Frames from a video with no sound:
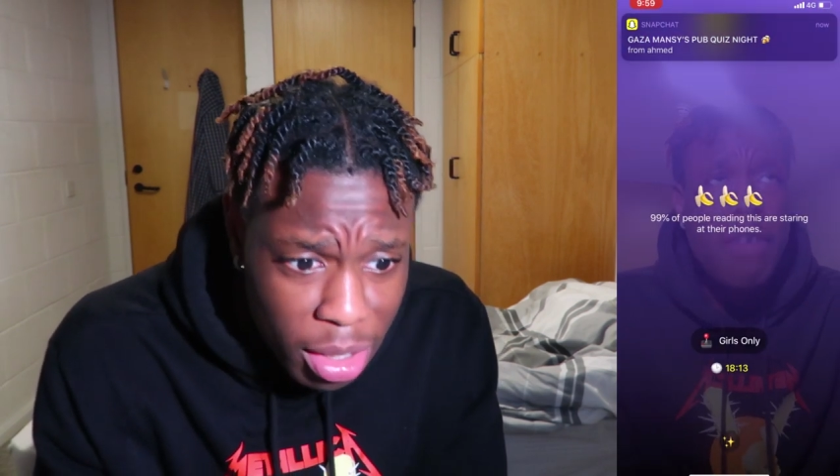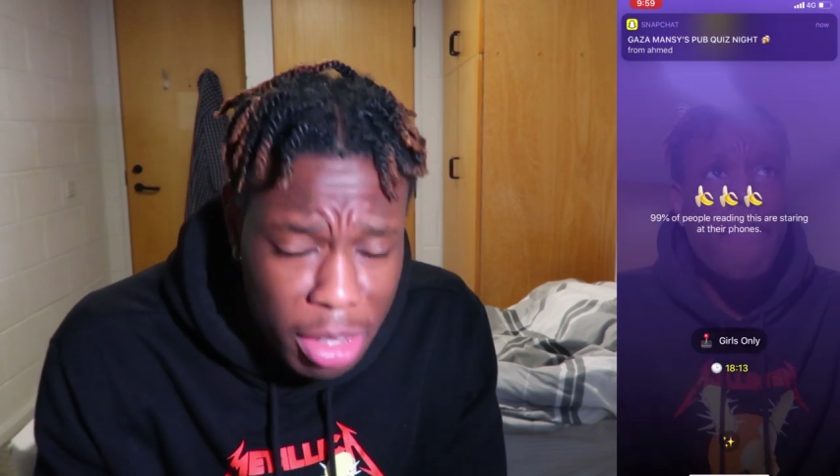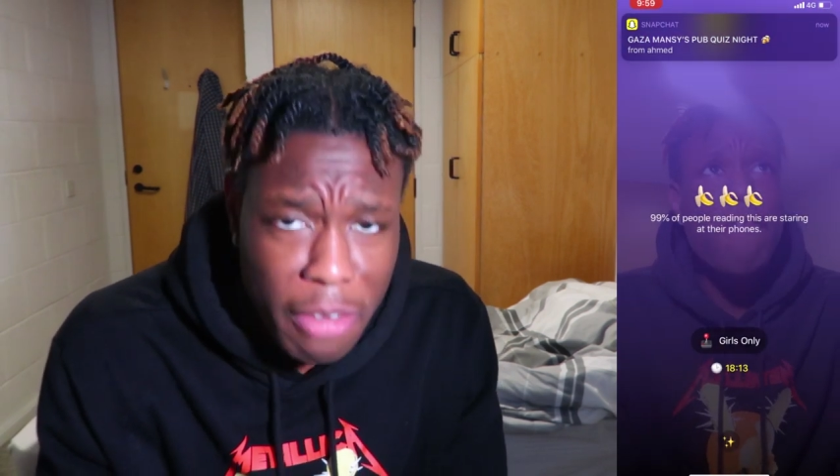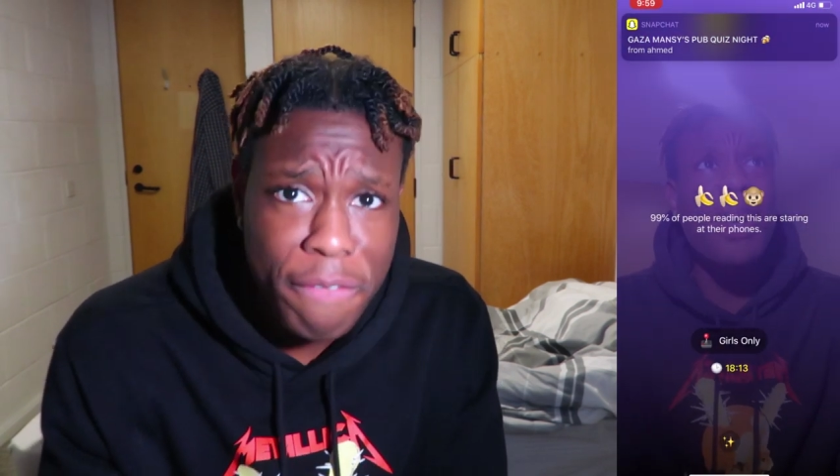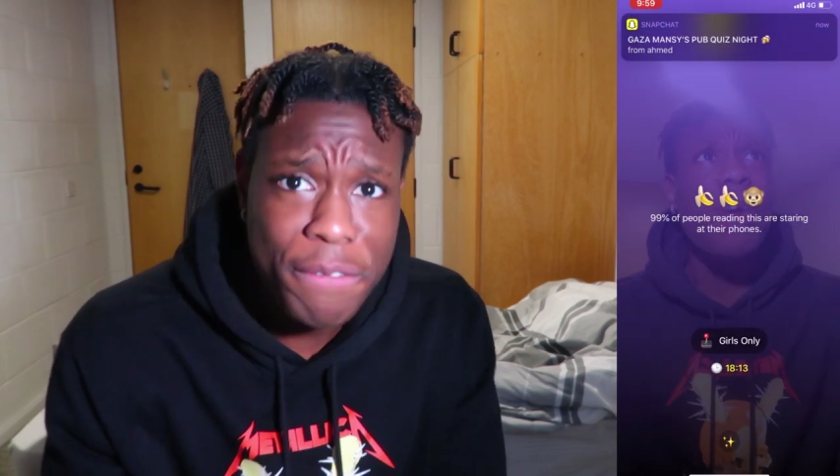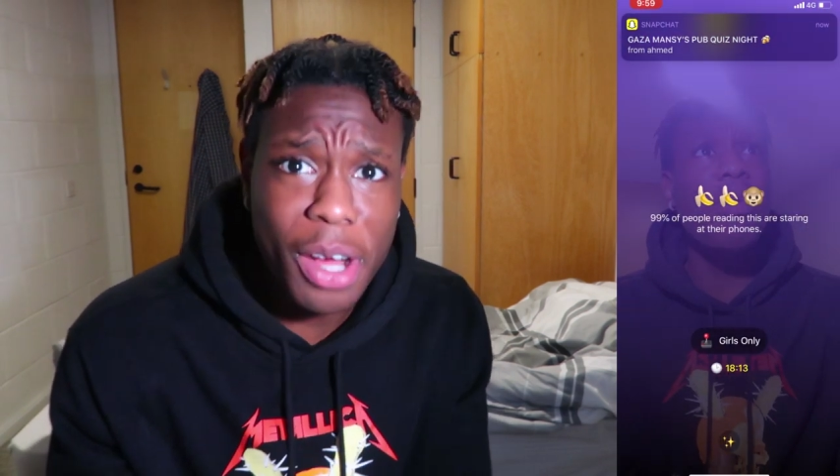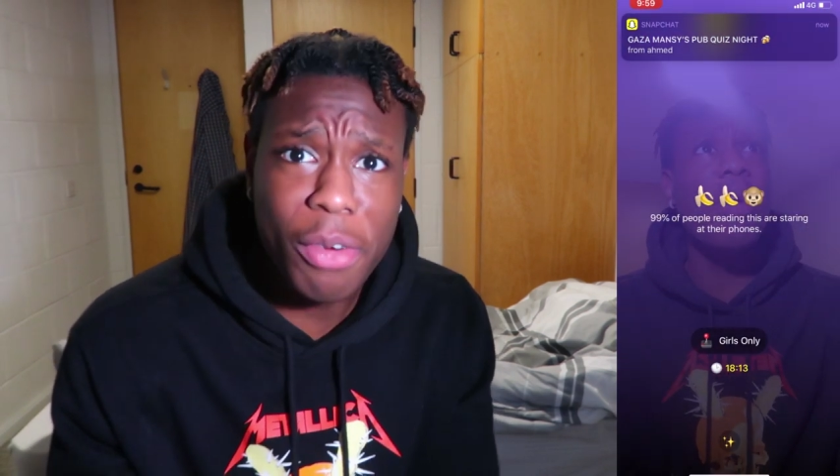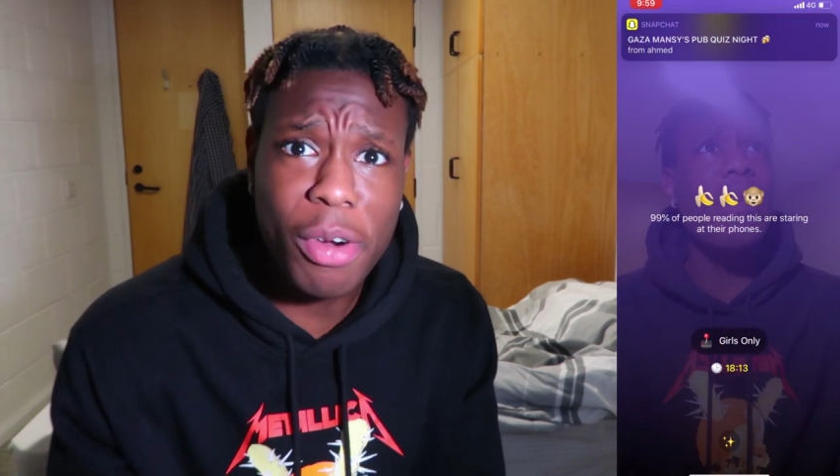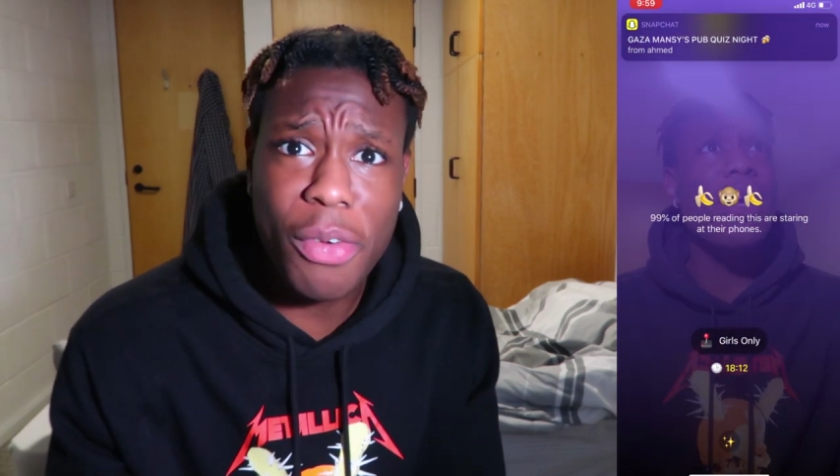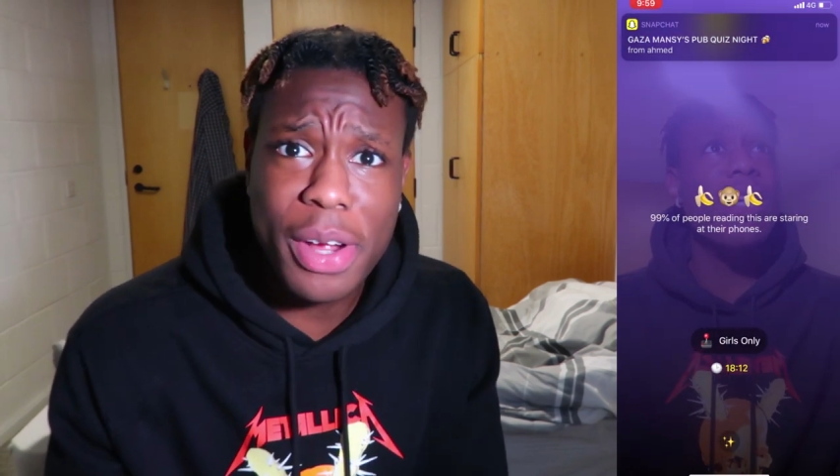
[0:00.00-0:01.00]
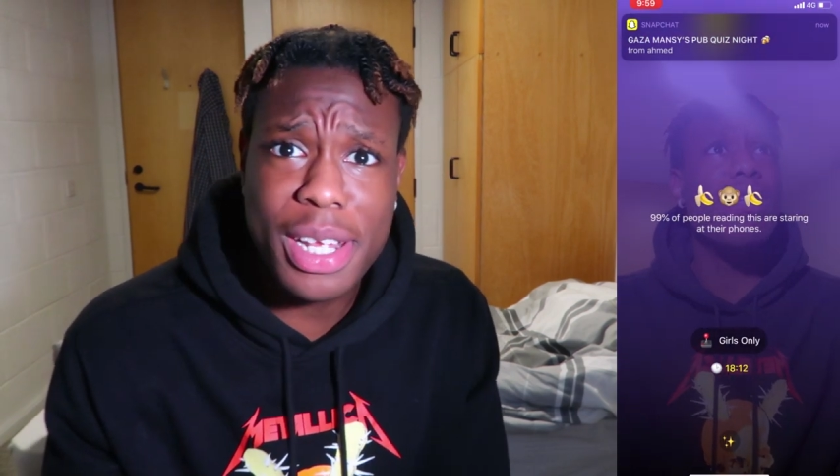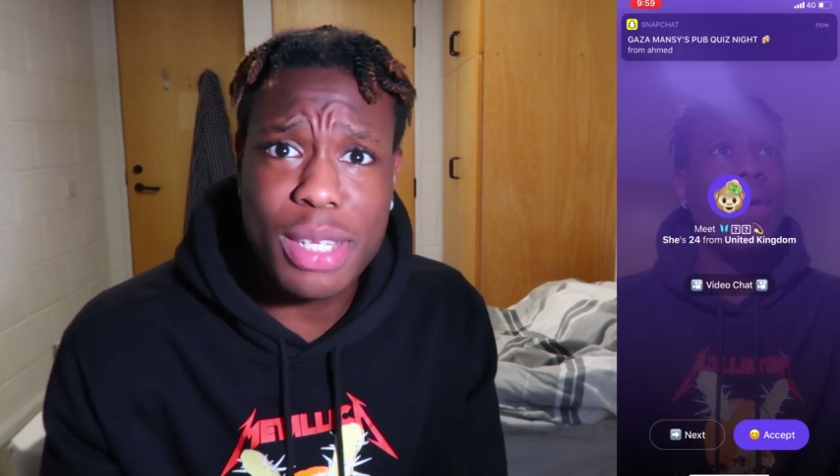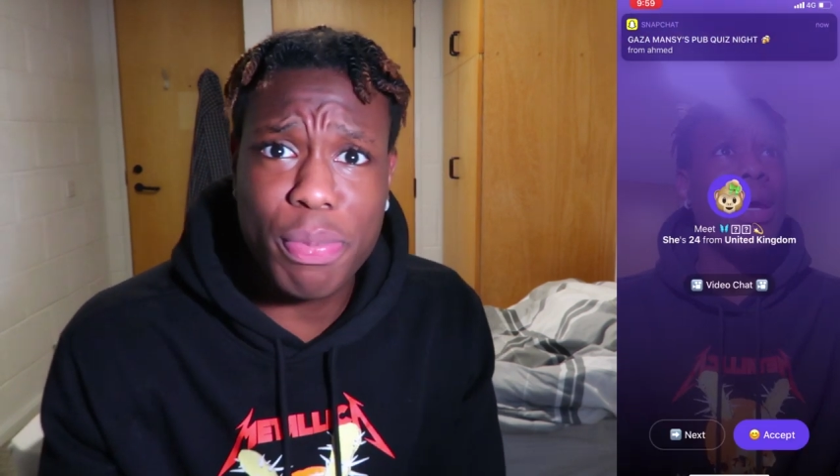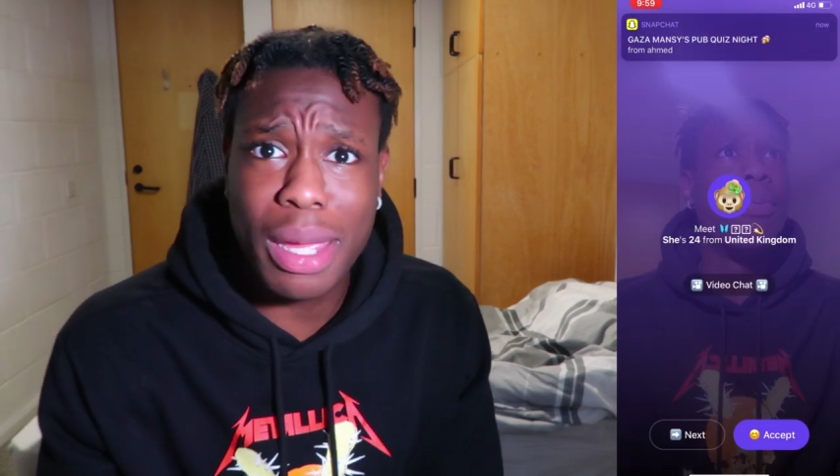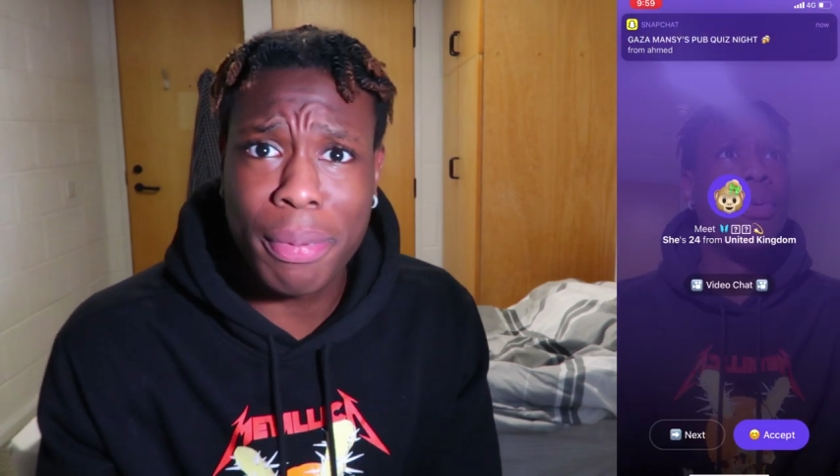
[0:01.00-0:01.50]
The fuck wrong with
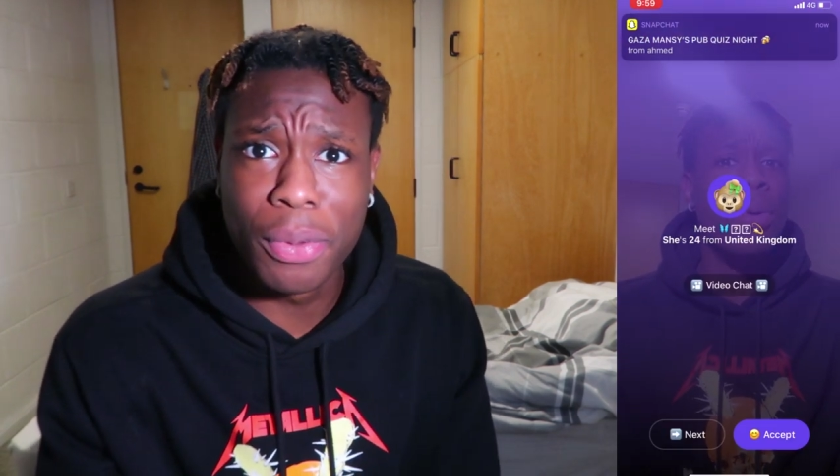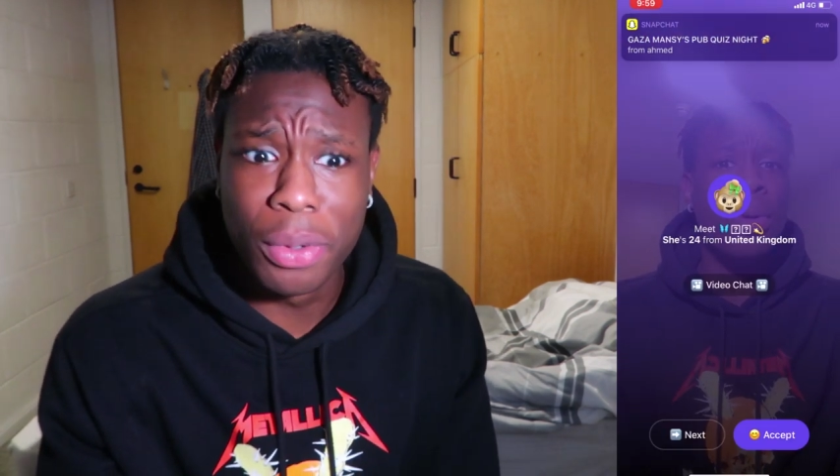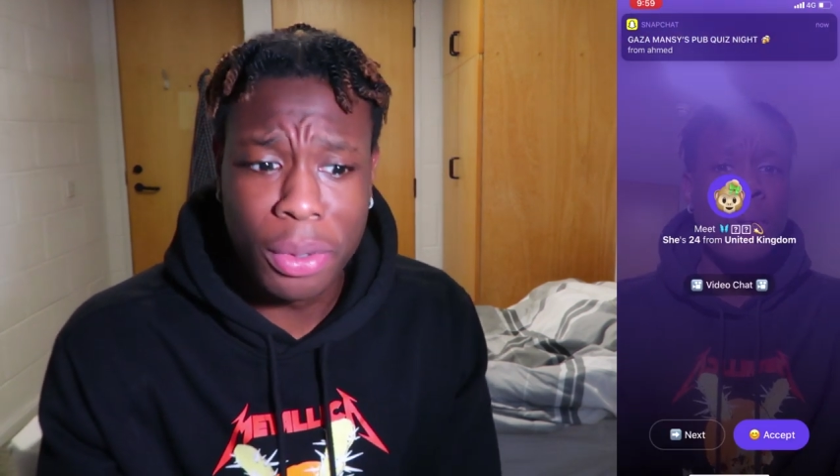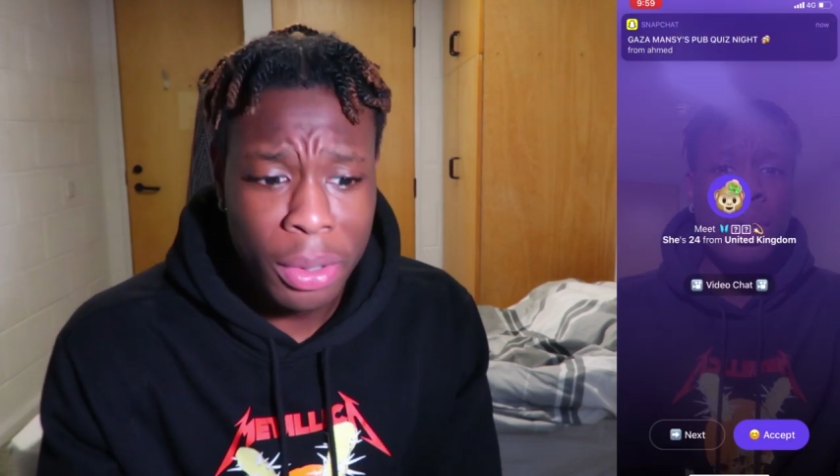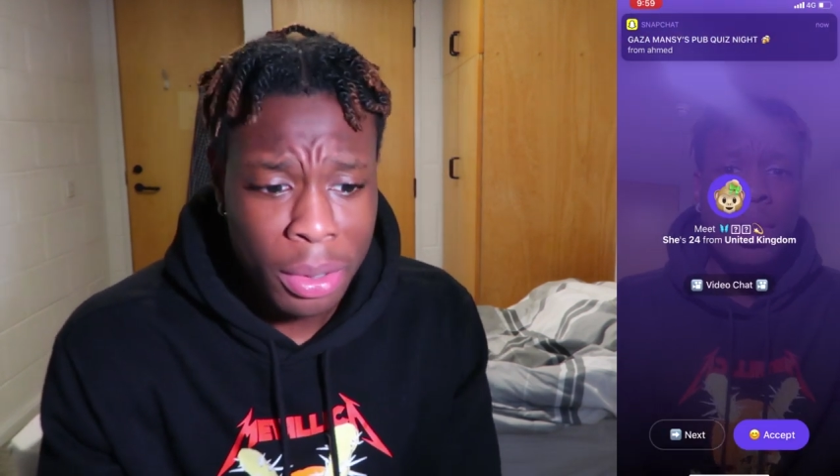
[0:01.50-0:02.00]
these people?